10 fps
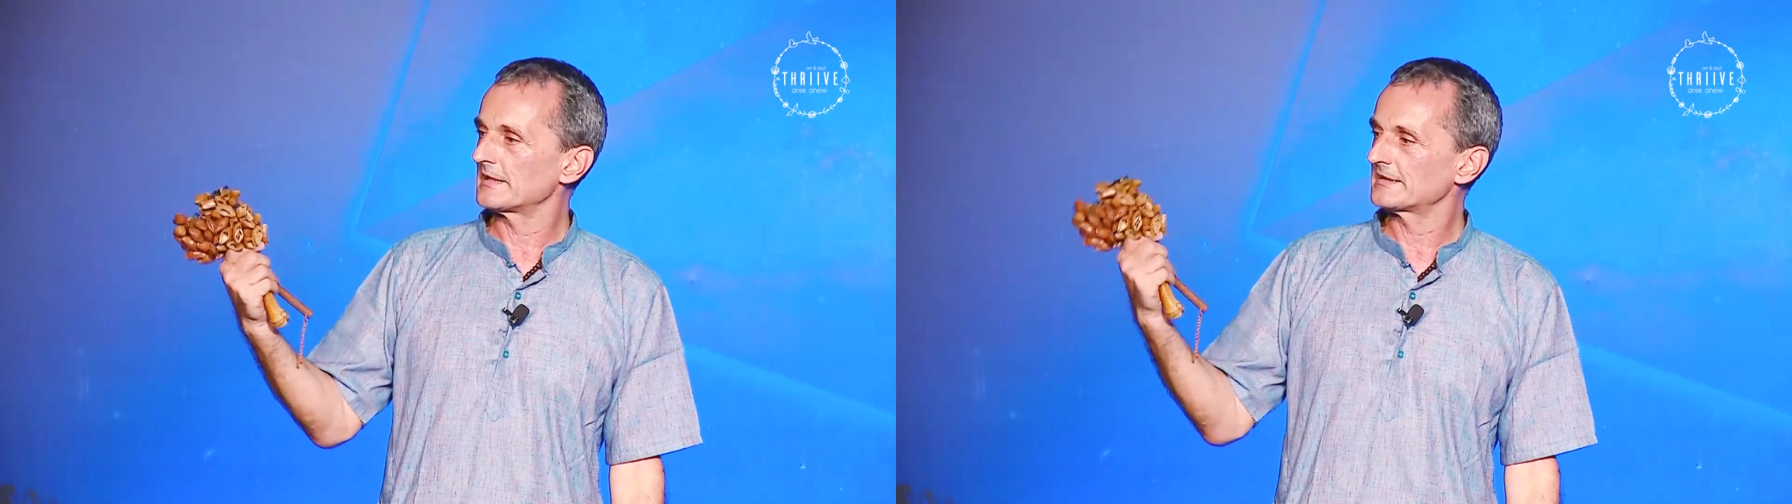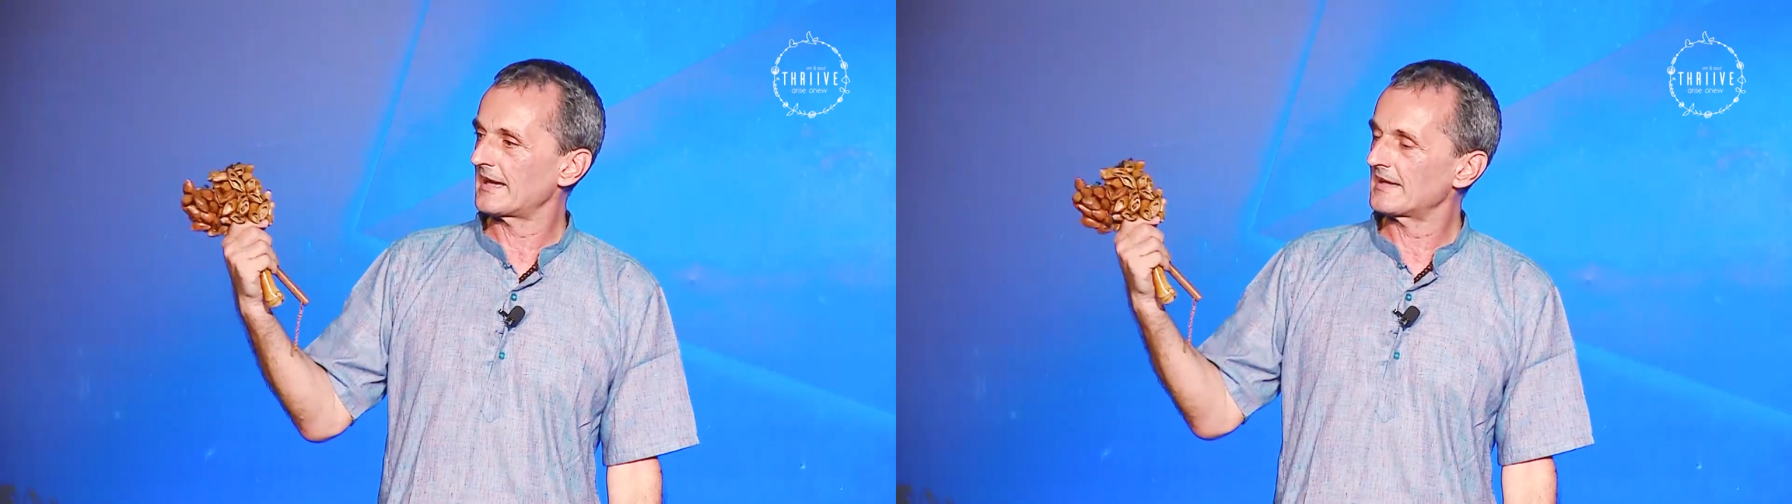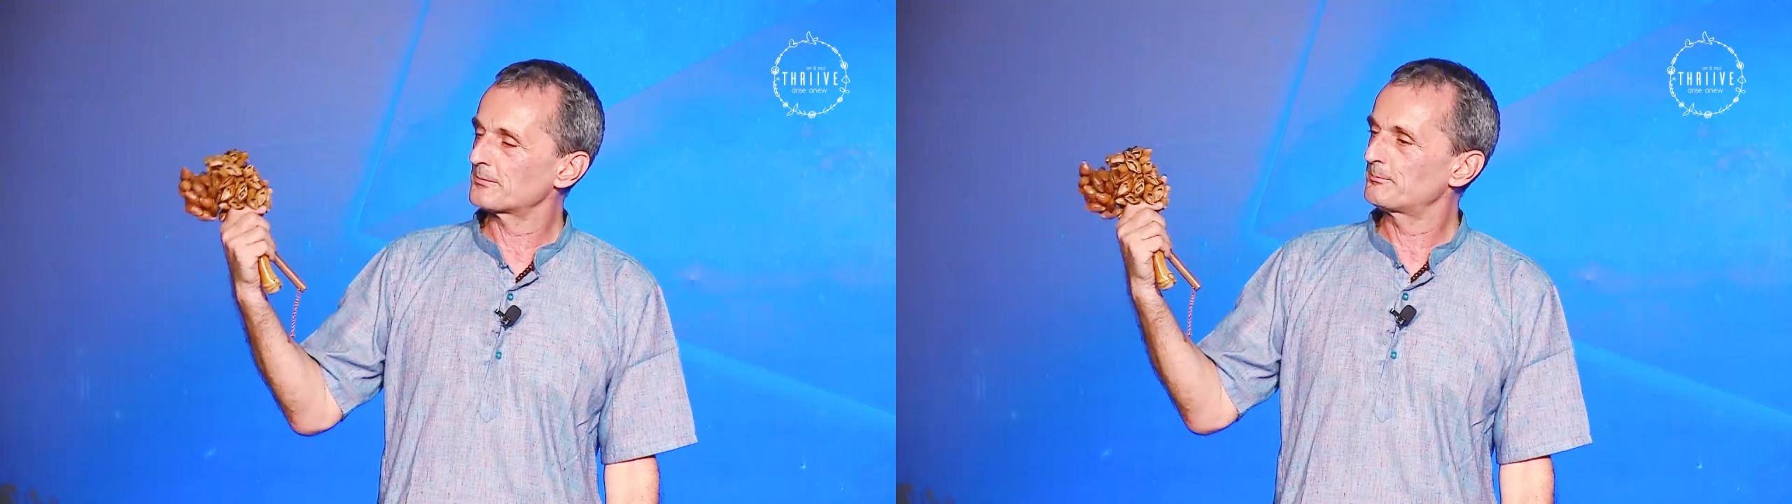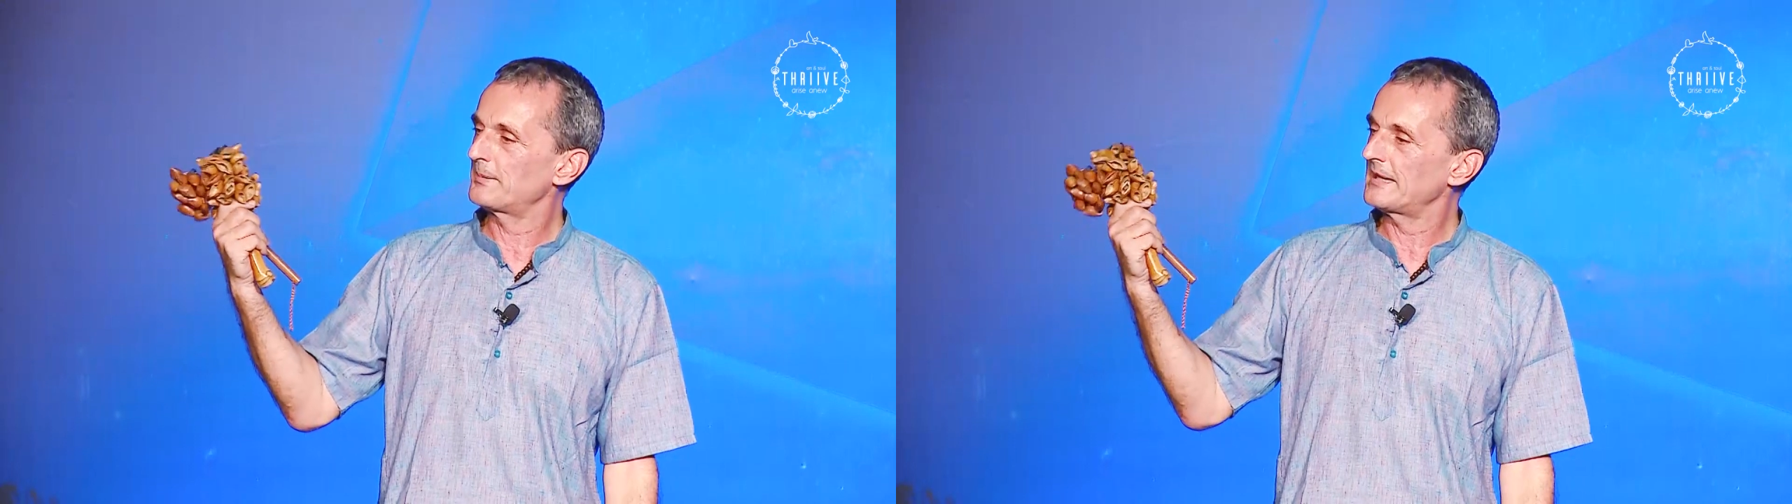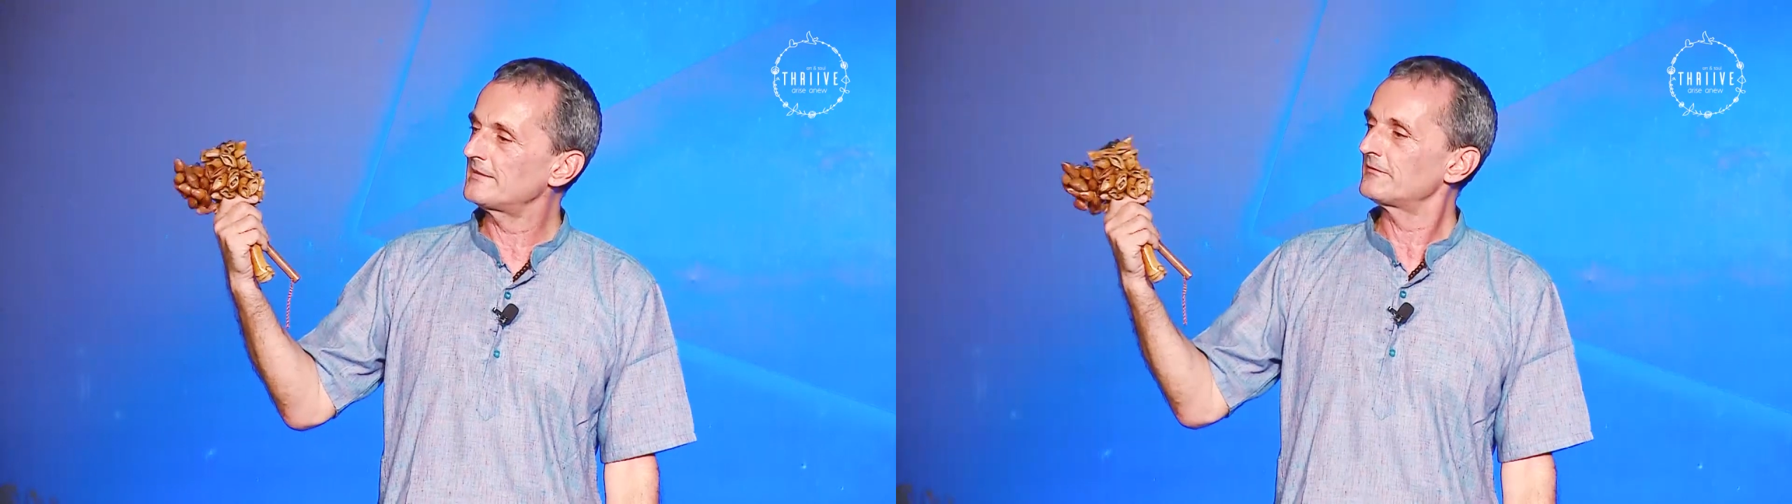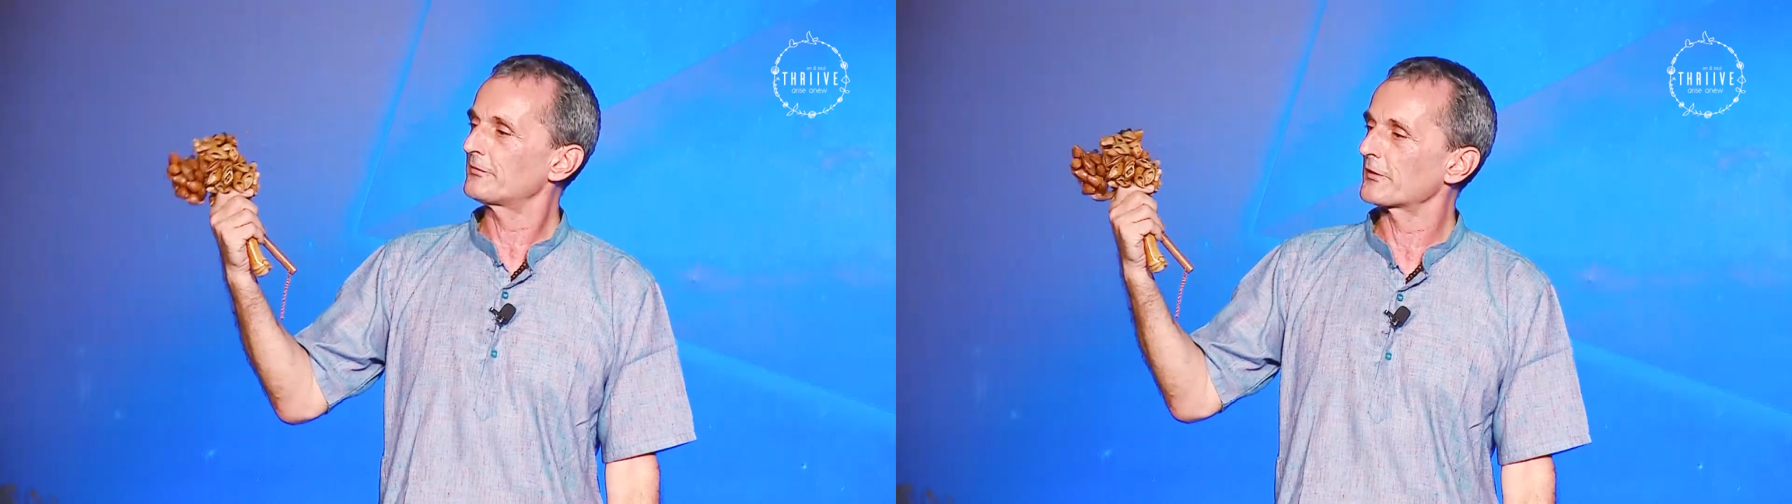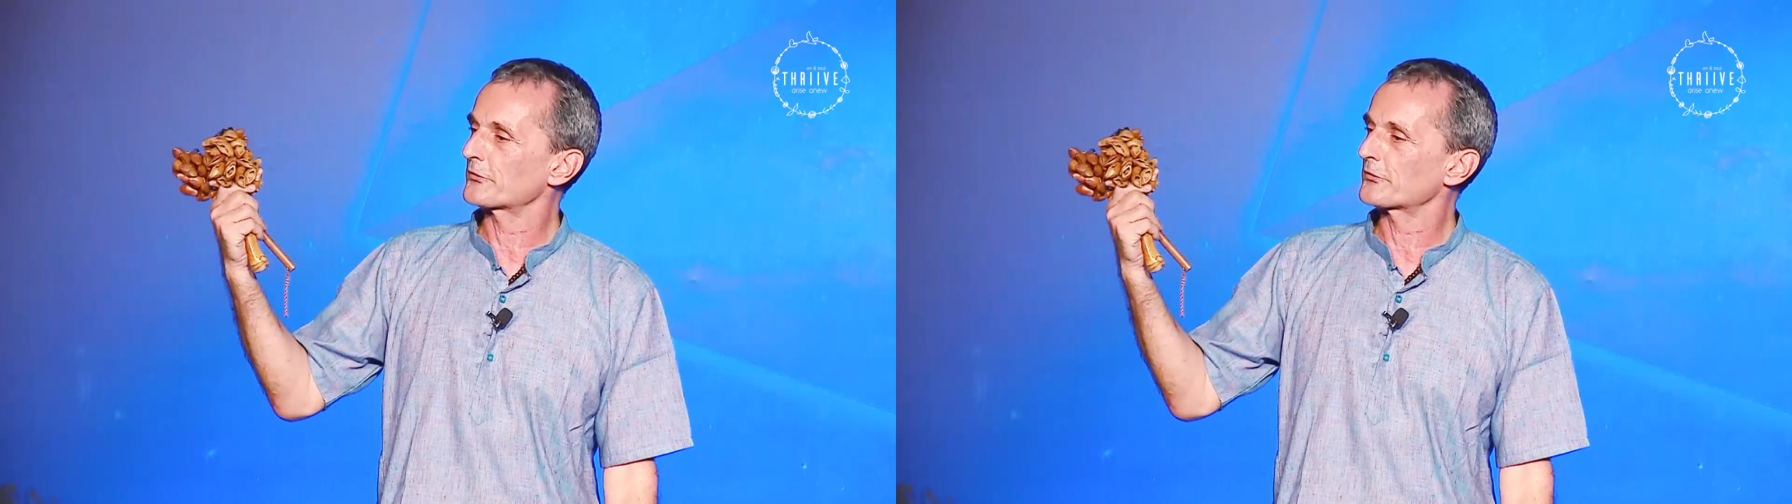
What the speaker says: It had been for